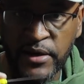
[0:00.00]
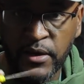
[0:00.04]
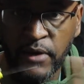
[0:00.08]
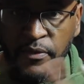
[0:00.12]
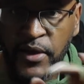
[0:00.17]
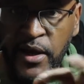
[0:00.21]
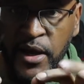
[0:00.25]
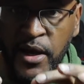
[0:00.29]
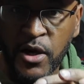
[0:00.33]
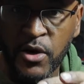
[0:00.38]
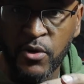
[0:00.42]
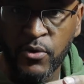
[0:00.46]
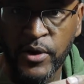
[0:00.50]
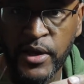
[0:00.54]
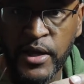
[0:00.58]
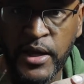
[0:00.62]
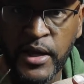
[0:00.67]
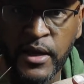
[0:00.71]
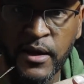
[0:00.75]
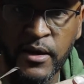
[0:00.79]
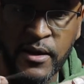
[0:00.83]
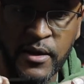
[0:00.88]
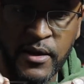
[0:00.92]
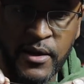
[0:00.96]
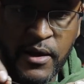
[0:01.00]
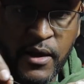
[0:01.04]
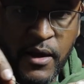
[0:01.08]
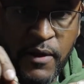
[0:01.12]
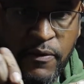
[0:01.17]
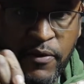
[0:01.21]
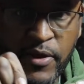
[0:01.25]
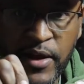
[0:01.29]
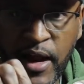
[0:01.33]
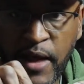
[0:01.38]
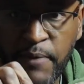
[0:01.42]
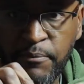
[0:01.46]
on the hair rig.
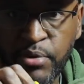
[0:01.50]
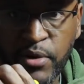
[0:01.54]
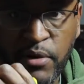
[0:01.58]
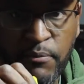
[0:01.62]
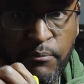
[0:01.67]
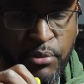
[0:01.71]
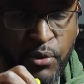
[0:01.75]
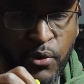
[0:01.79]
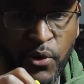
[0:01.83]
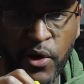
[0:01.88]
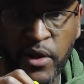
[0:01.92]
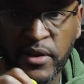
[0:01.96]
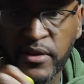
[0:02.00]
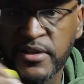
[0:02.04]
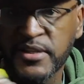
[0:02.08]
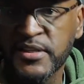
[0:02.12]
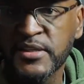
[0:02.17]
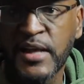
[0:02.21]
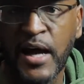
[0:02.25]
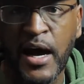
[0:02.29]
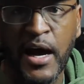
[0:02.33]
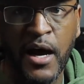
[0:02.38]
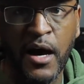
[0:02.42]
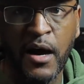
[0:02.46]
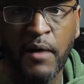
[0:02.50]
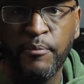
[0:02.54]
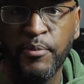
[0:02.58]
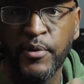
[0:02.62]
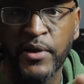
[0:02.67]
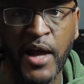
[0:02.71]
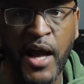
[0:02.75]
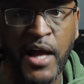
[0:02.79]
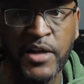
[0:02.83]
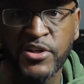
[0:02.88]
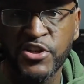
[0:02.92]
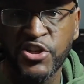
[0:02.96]
Then I put a boilie stop,
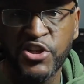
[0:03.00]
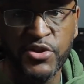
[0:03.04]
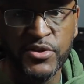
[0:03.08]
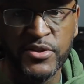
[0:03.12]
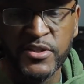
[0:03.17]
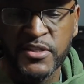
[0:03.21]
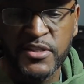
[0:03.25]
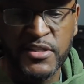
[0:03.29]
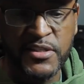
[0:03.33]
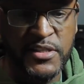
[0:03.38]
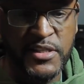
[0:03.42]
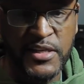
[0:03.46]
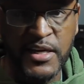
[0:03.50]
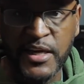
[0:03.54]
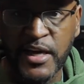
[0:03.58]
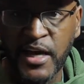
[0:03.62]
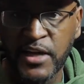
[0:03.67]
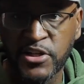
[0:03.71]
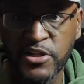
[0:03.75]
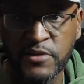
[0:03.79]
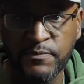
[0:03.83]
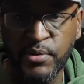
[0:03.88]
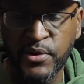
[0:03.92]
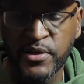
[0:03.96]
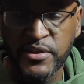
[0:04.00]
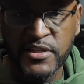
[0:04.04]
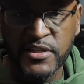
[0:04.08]
and I just use a stick. I just put a